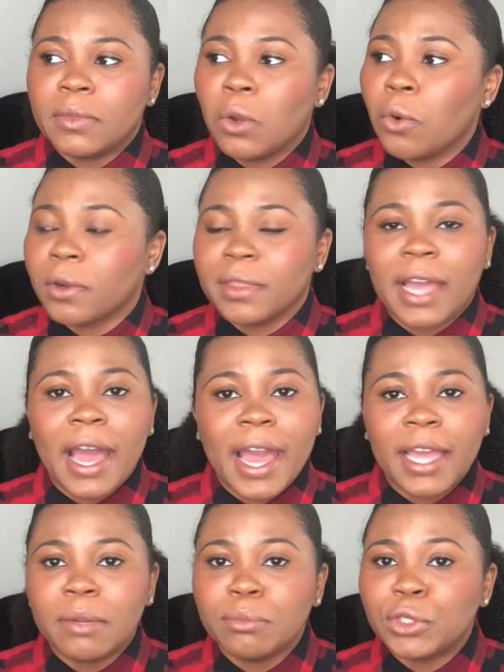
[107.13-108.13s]
or the
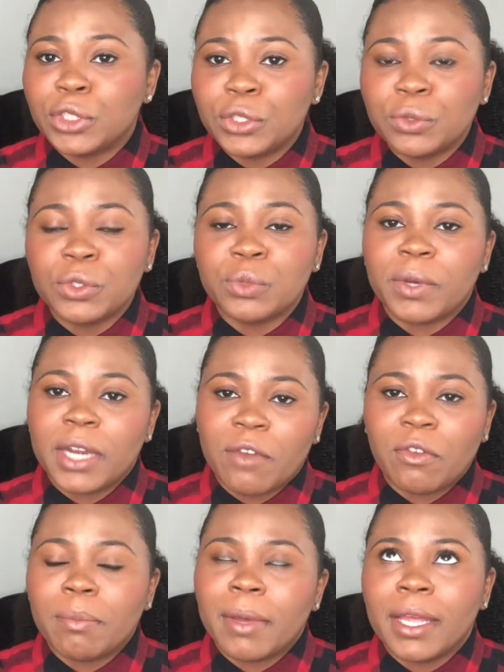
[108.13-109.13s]
item, the shoes,
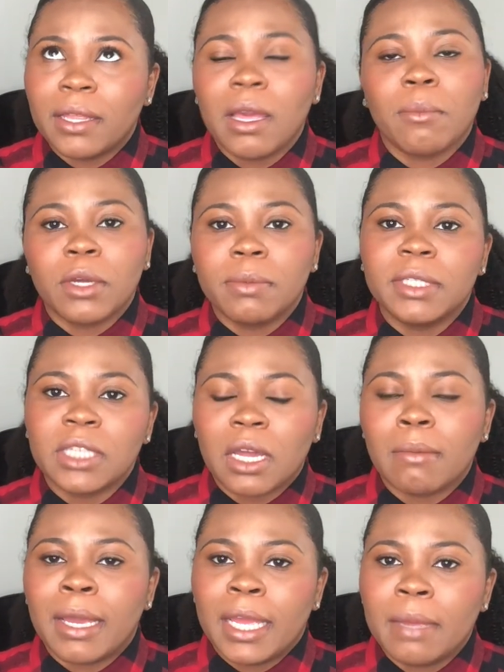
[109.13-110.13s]
whatever, but I'm going to be
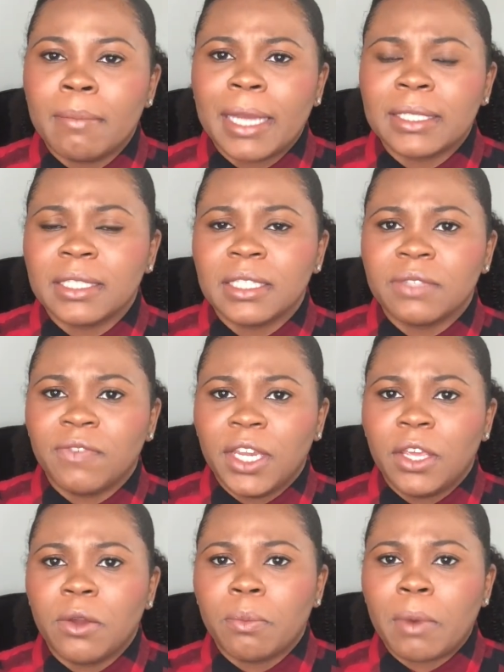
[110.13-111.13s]
talking about handbags in this
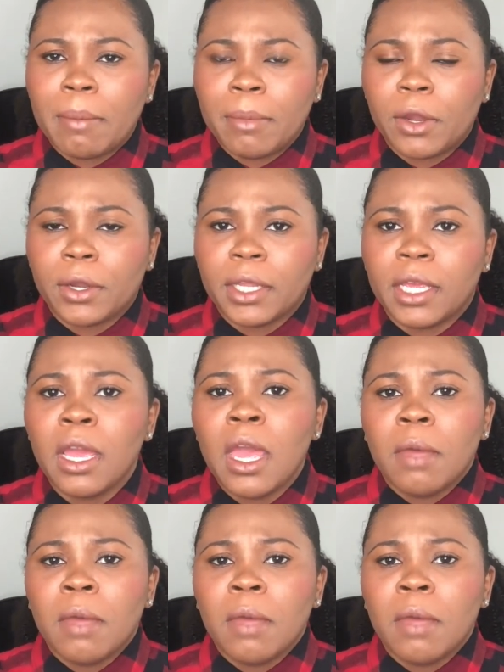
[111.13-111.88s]
video primarily.